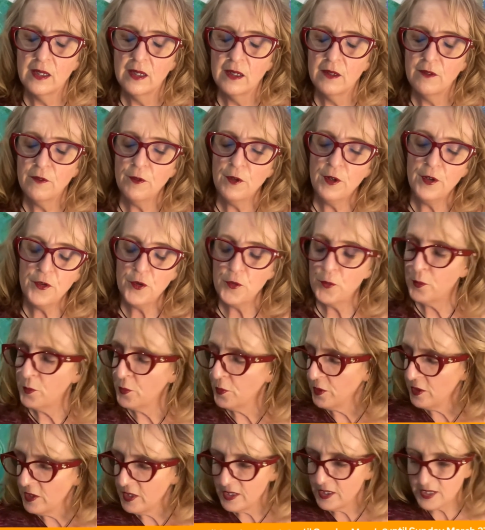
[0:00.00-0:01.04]
other
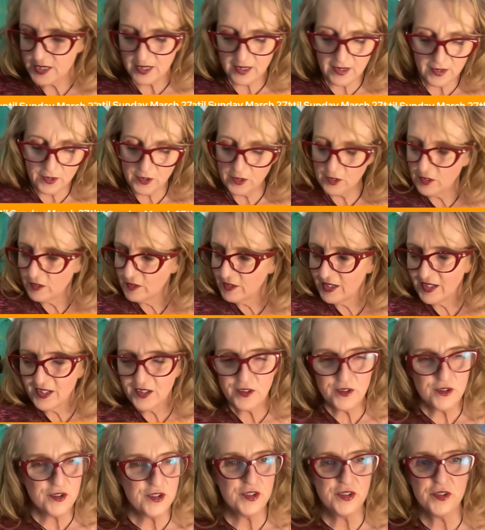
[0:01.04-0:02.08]
prints, other
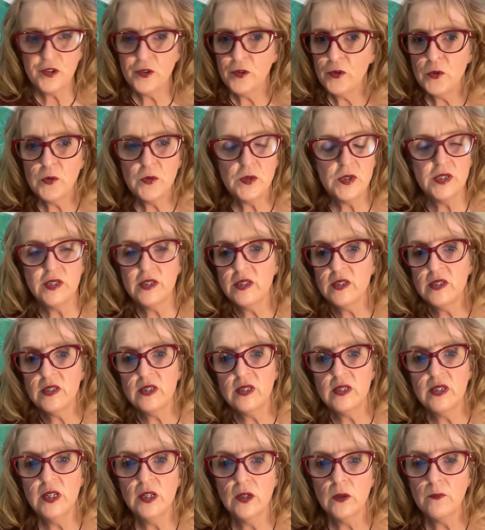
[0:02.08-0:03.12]
shows, just,
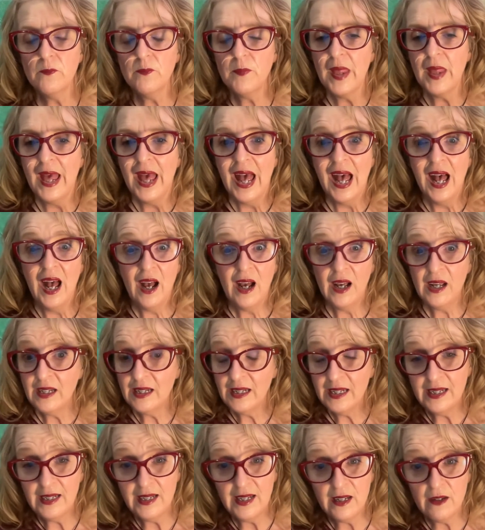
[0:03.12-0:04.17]
I'd
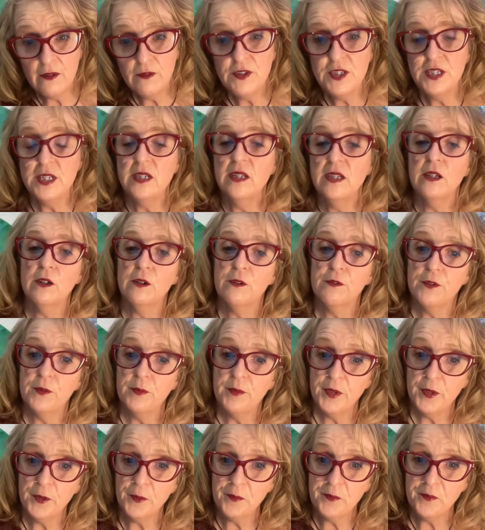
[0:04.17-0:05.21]
love to hear from
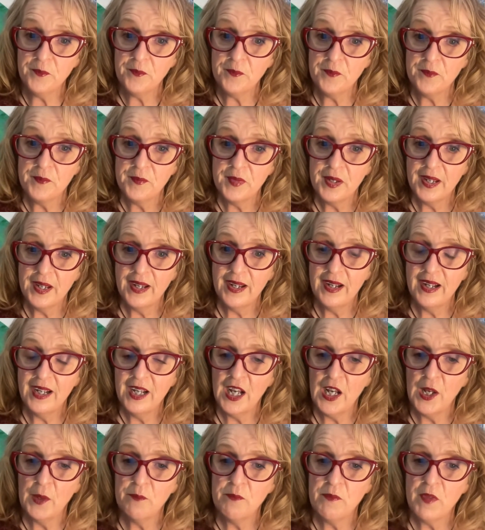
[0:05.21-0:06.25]
you.
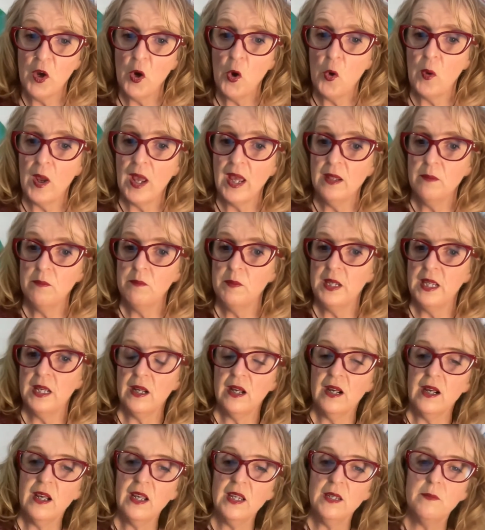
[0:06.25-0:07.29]
Oh, and
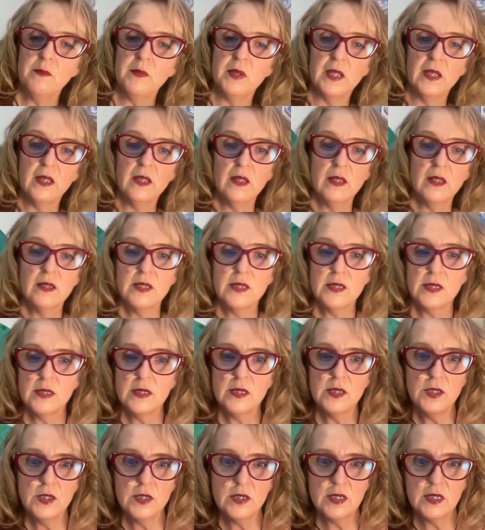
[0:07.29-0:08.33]
behind me, and this is
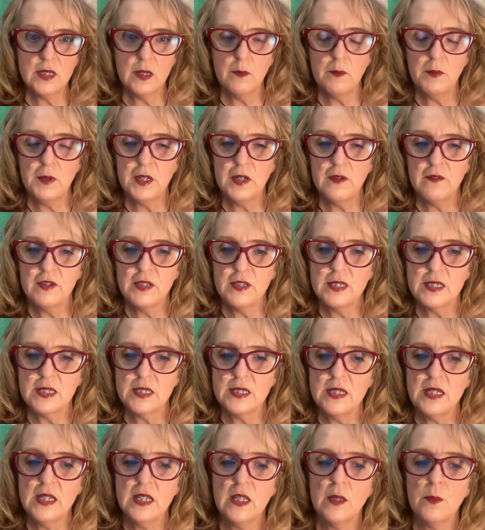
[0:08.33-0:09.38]
just a bit of a
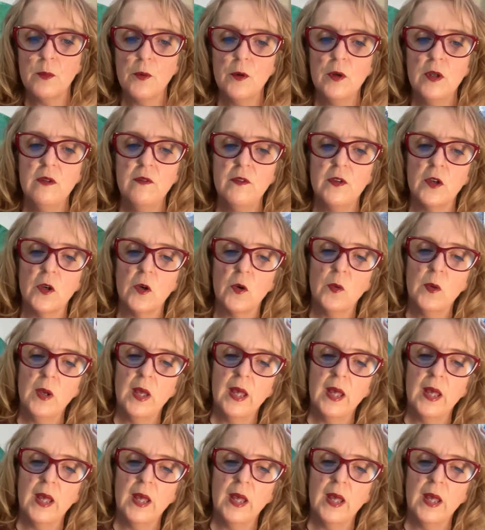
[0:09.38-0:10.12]
sneak preview,